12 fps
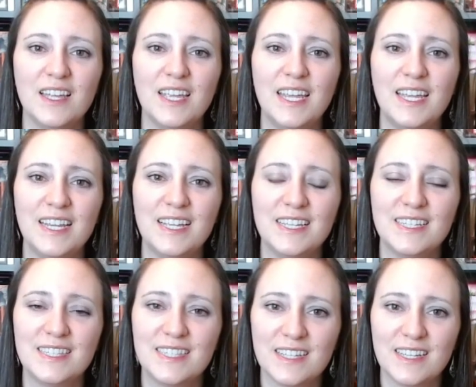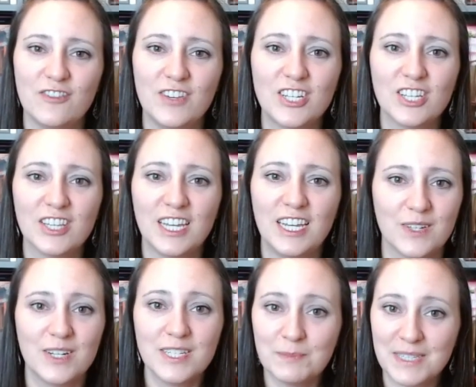It is officially
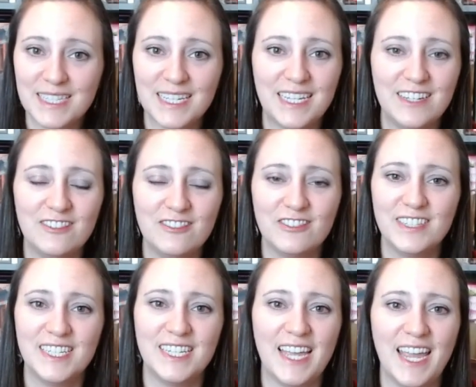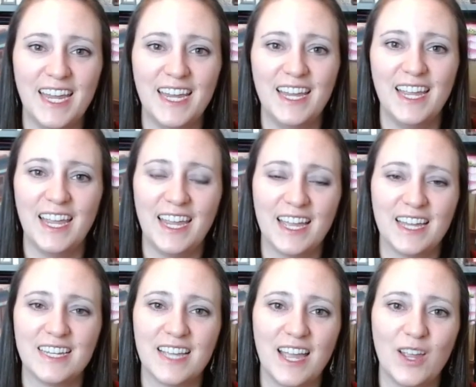Christmas Eve today,
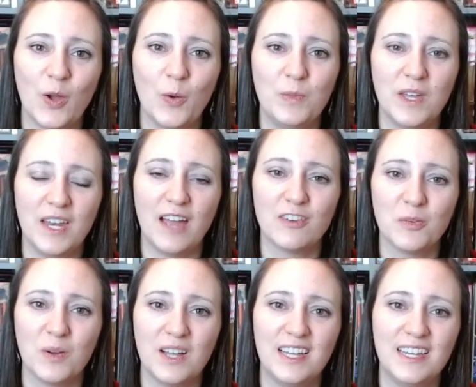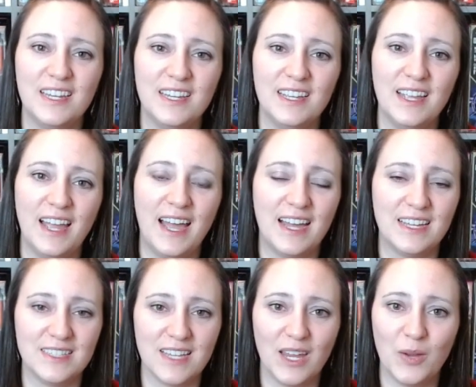and I hope that everyone
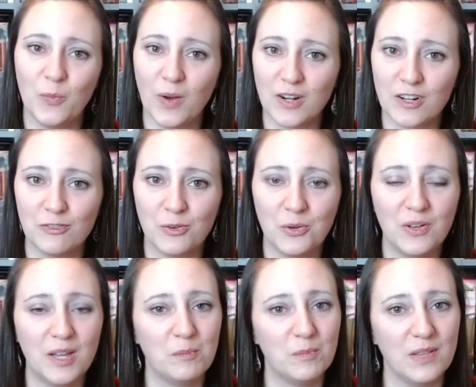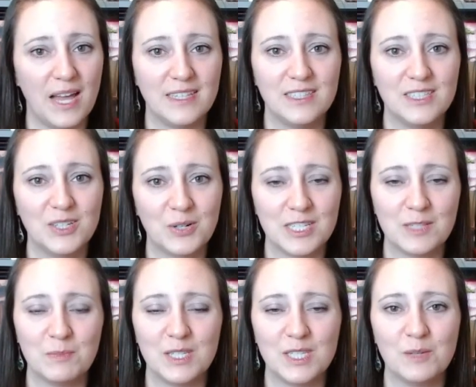has a wonderful and blessed
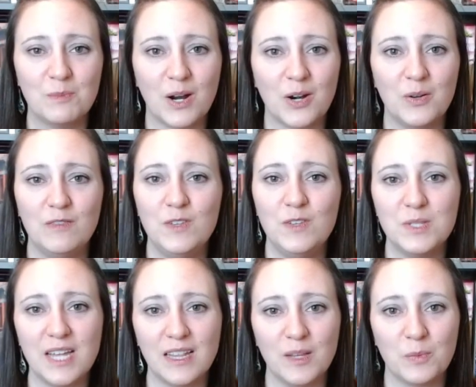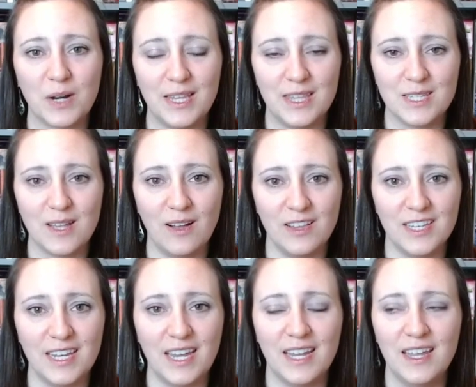Christmas tomorrow. If you celebrate this
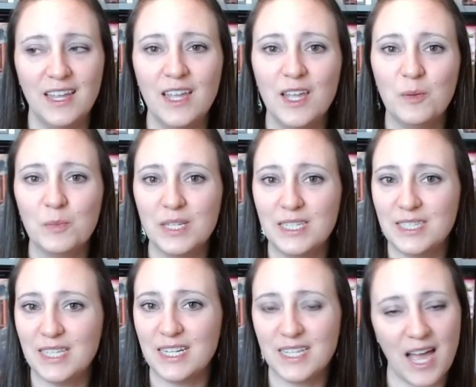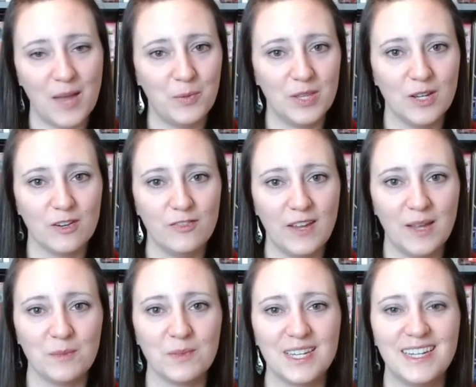holiday, please take time with your
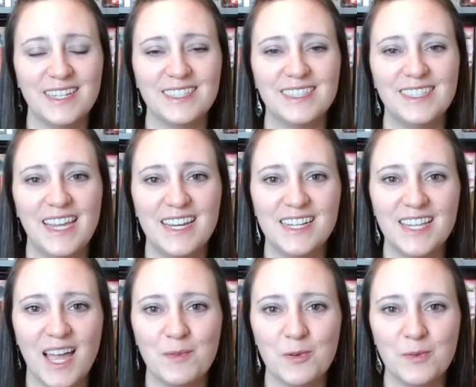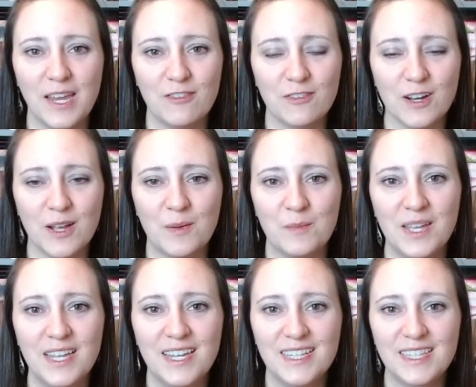families, take time away from
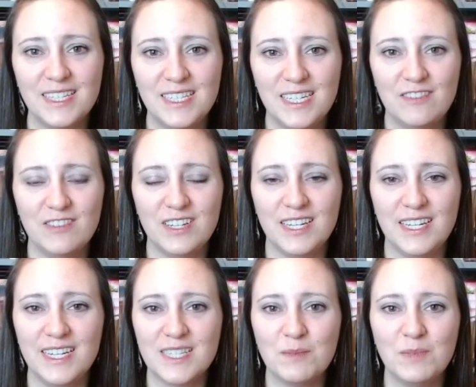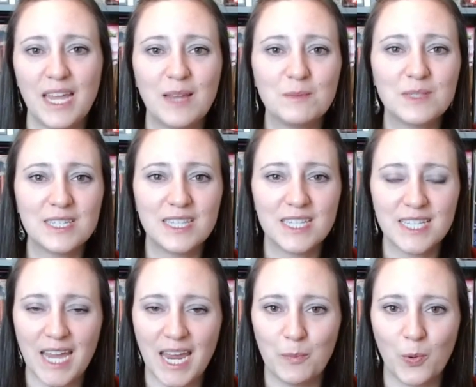the TV, get some games to the
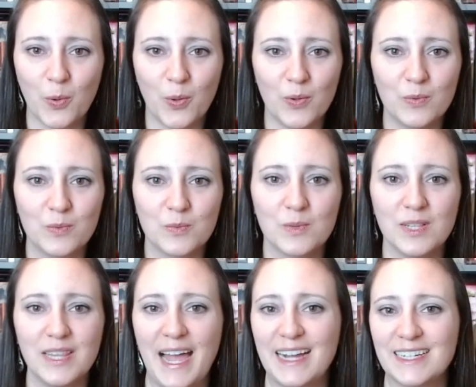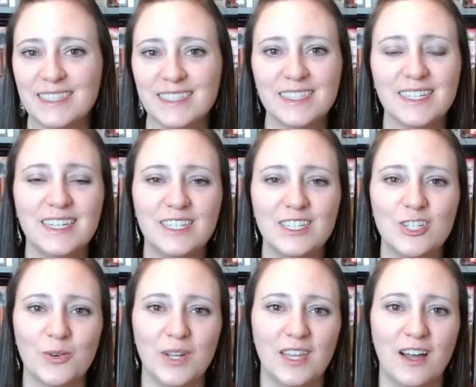table, relax,
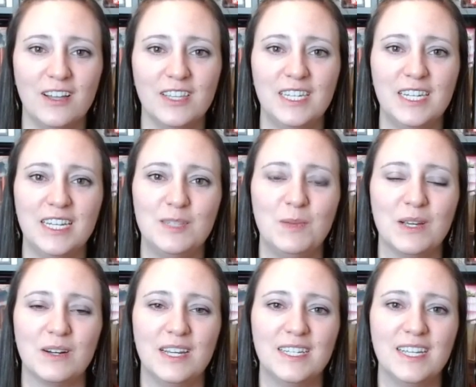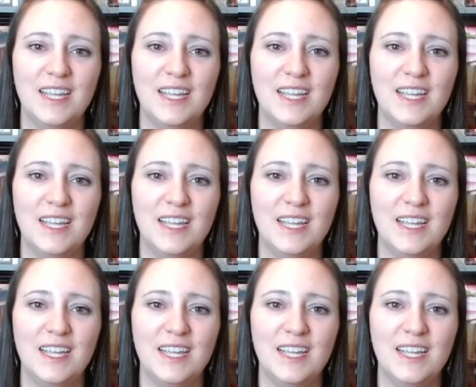enjoy the holiday spirit,